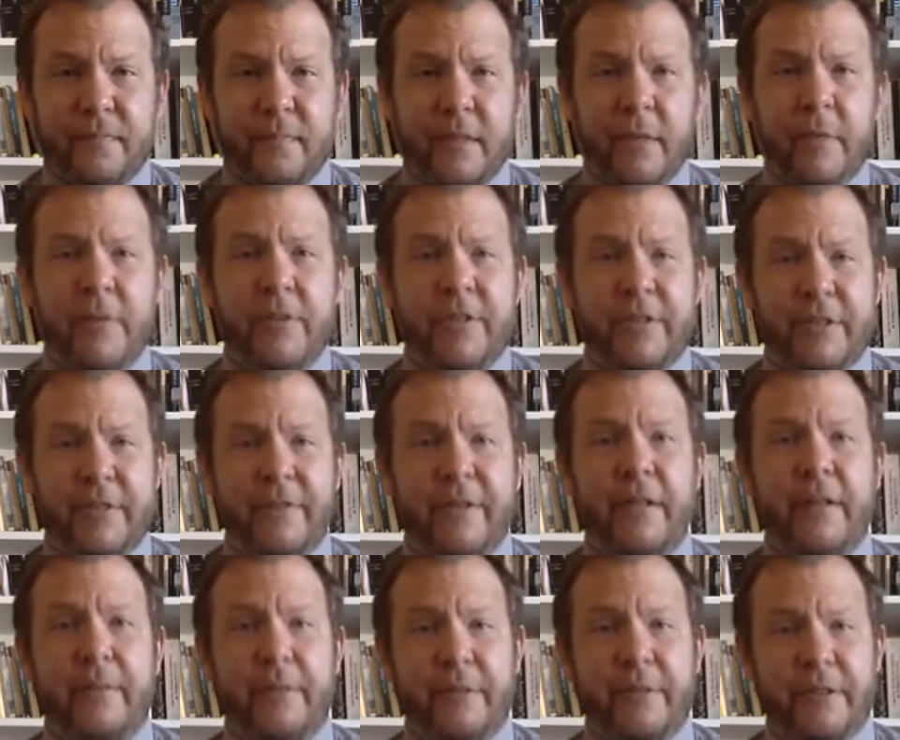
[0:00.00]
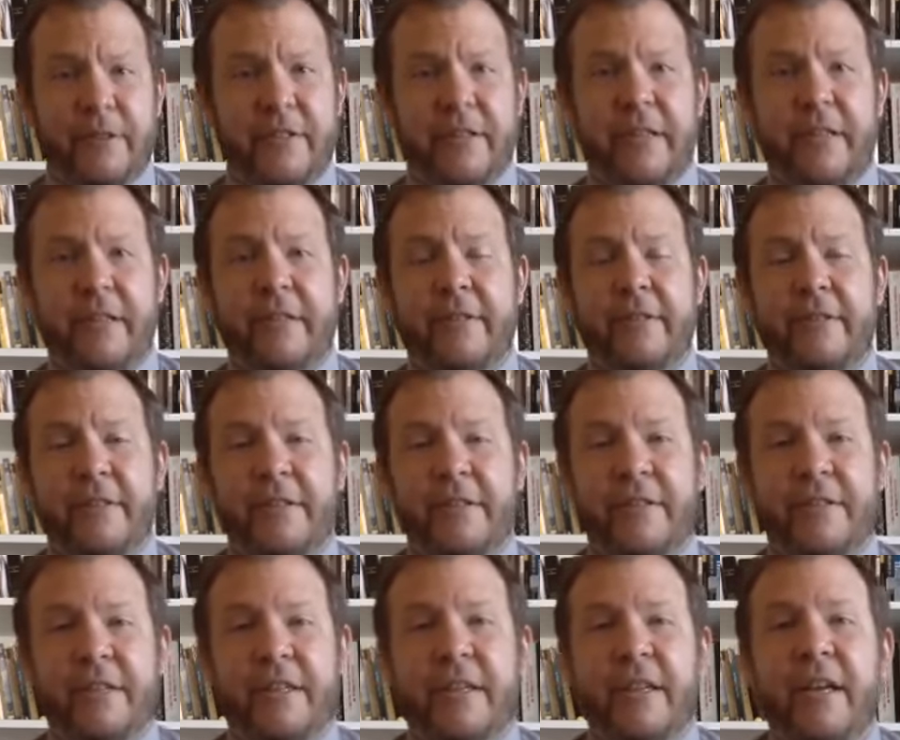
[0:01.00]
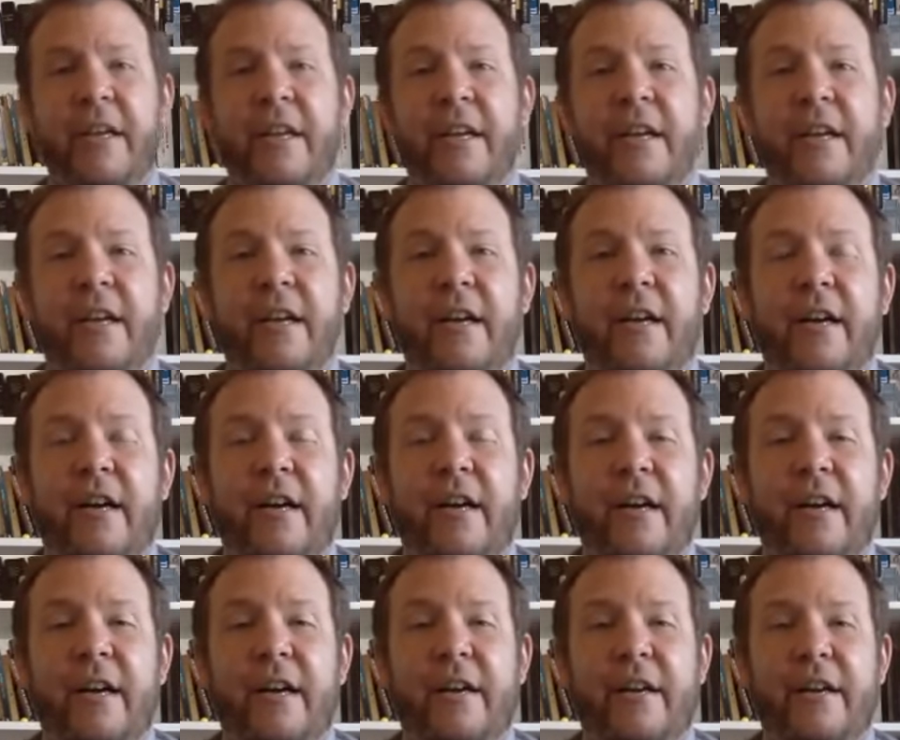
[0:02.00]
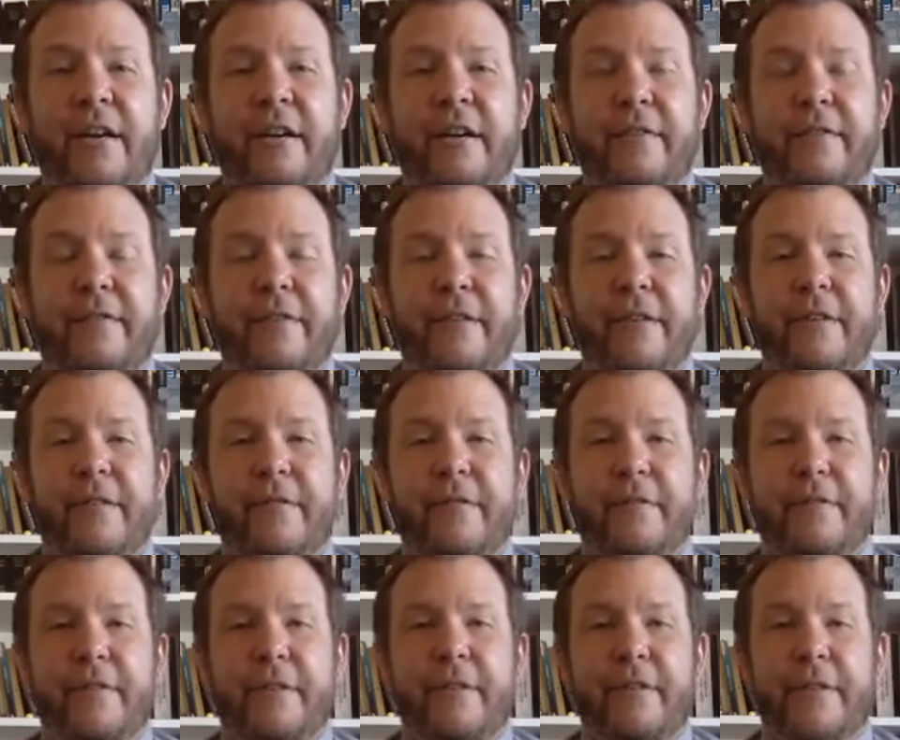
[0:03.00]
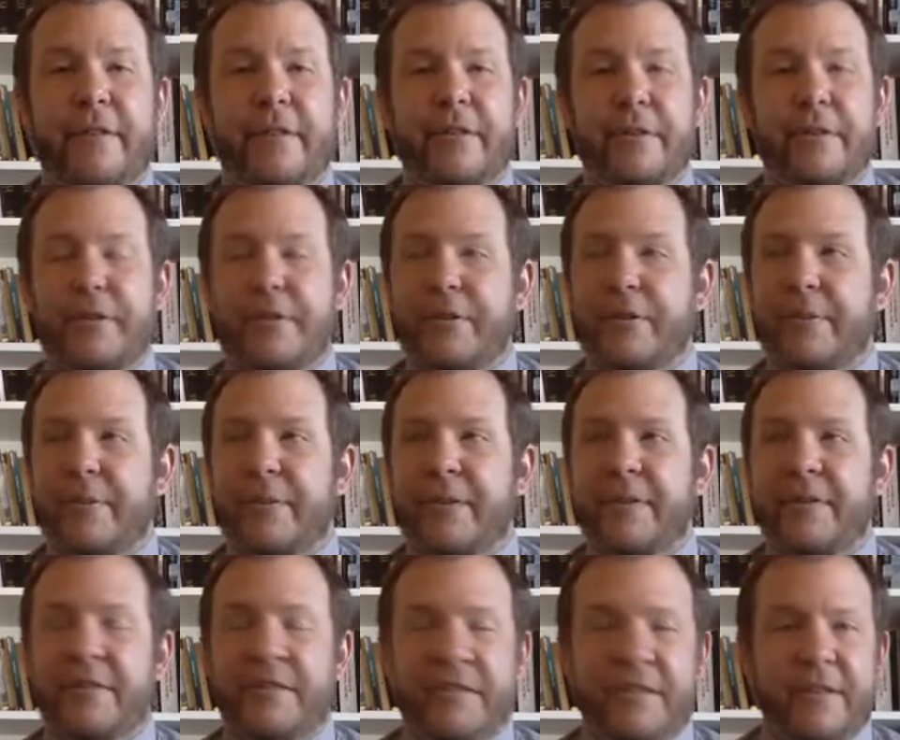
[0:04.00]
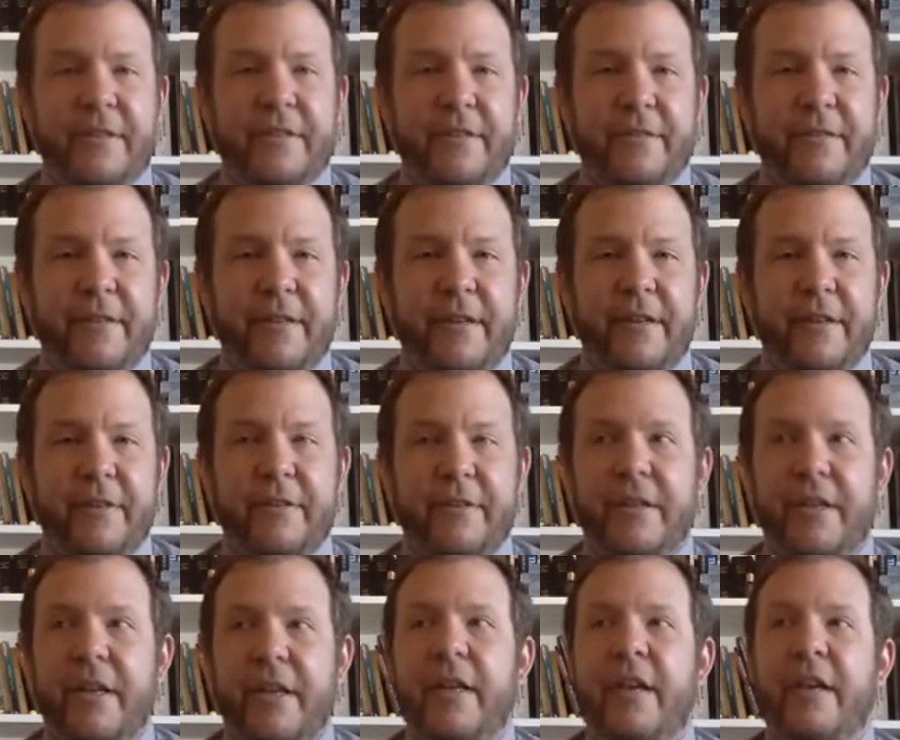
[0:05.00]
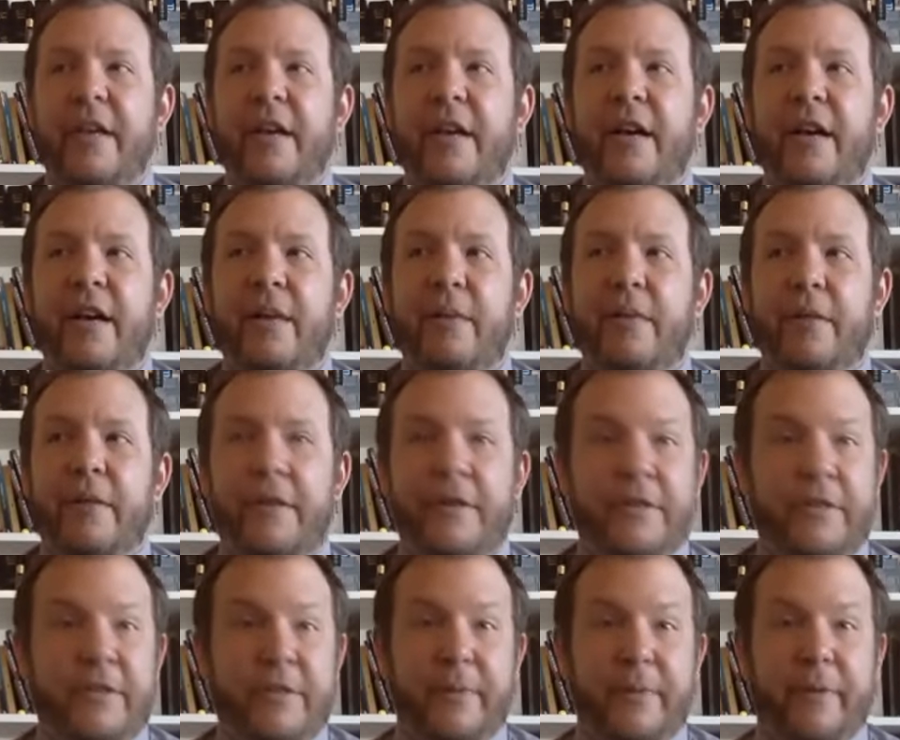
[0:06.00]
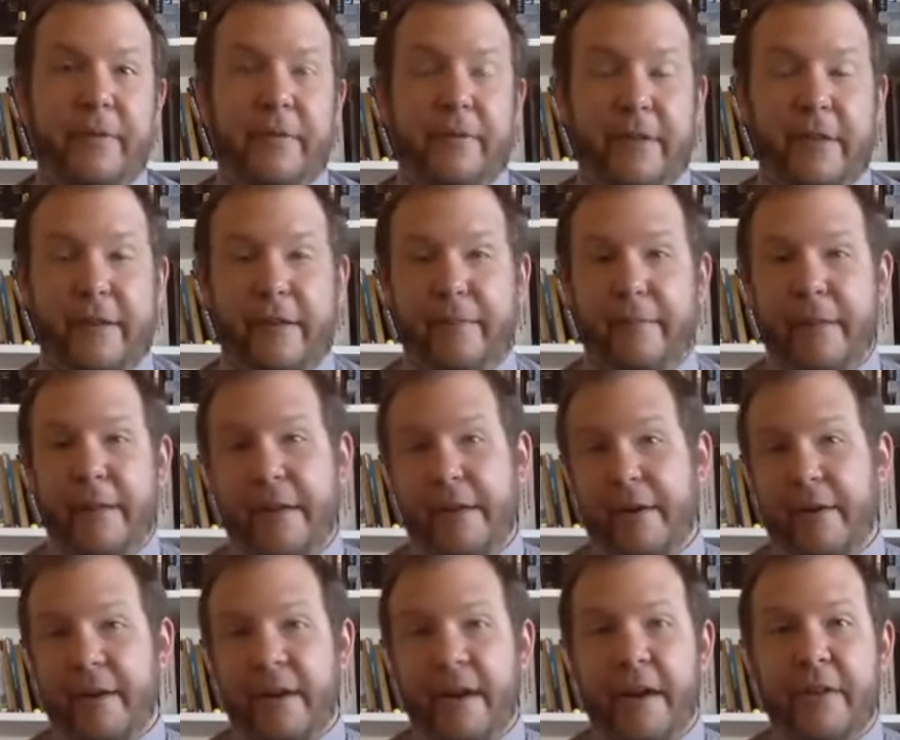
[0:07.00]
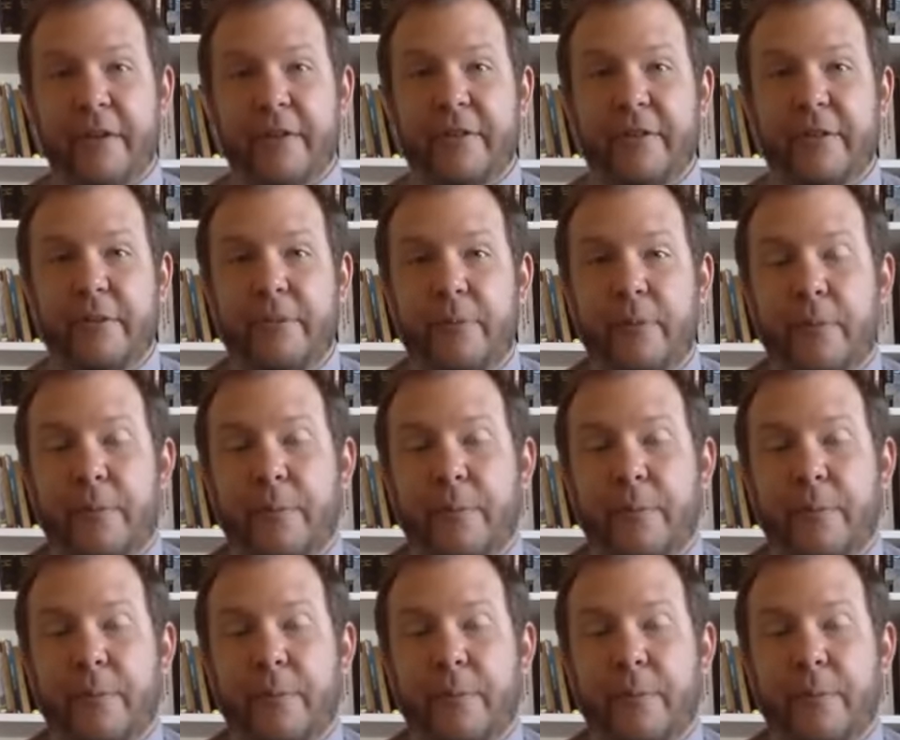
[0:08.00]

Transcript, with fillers: which is available on Sadlier Religion uh, and our free free resources. But it's a series of videos. Uh, one of those is about kind of making your house into a more